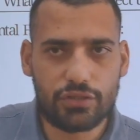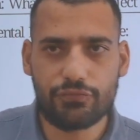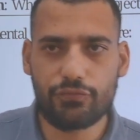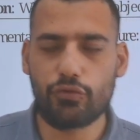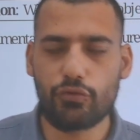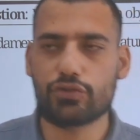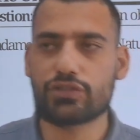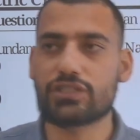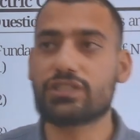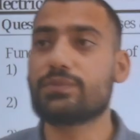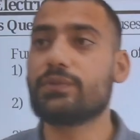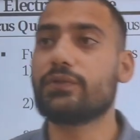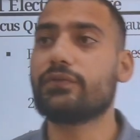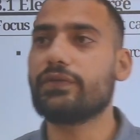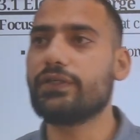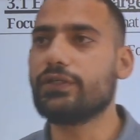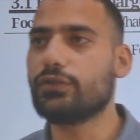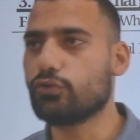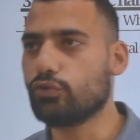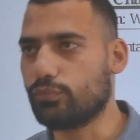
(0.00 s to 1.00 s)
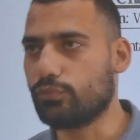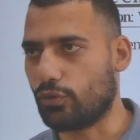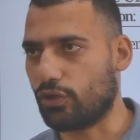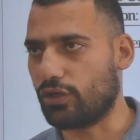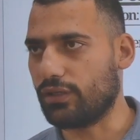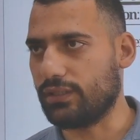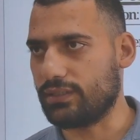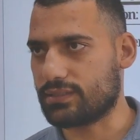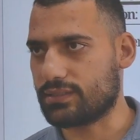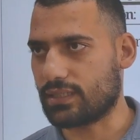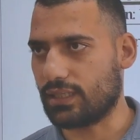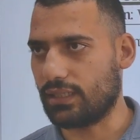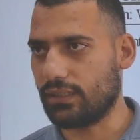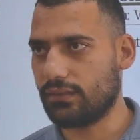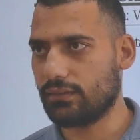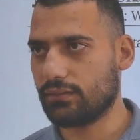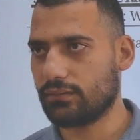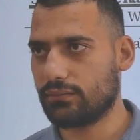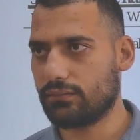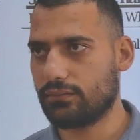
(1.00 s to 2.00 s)
force is between two bodies, right?
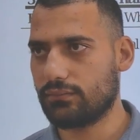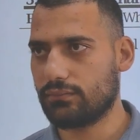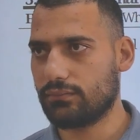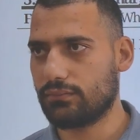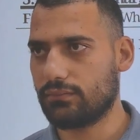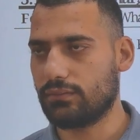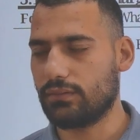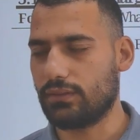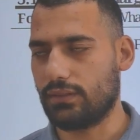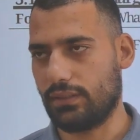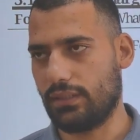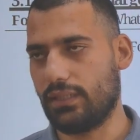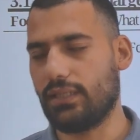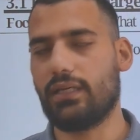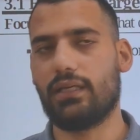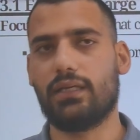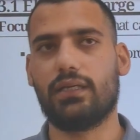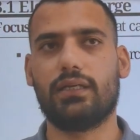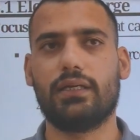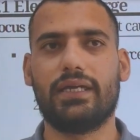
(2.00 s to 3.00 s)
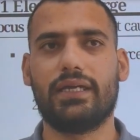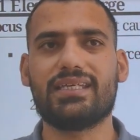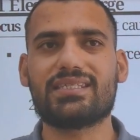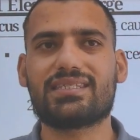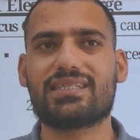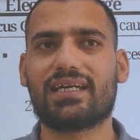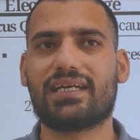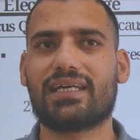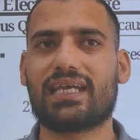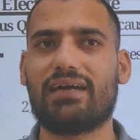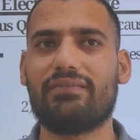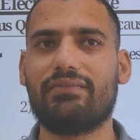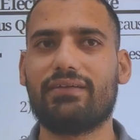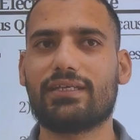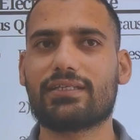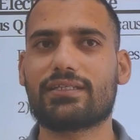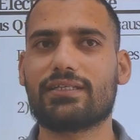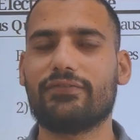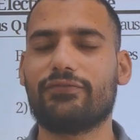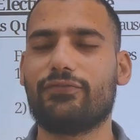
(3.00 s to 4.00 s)
Is the
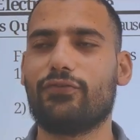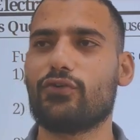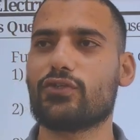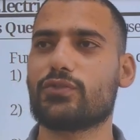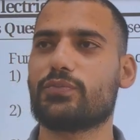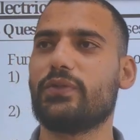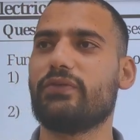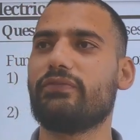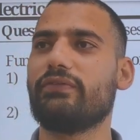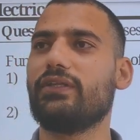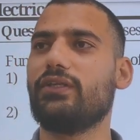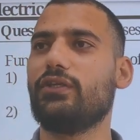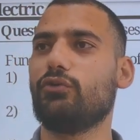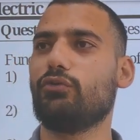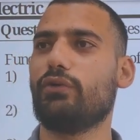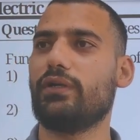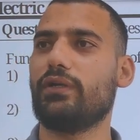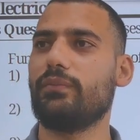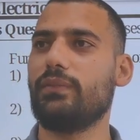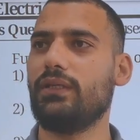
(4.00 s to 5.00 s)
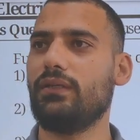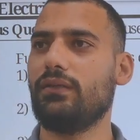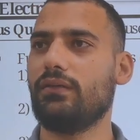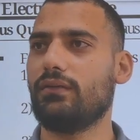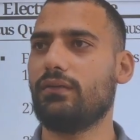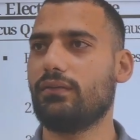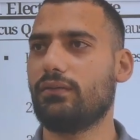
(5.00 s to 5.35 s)
gravitational force between you and me?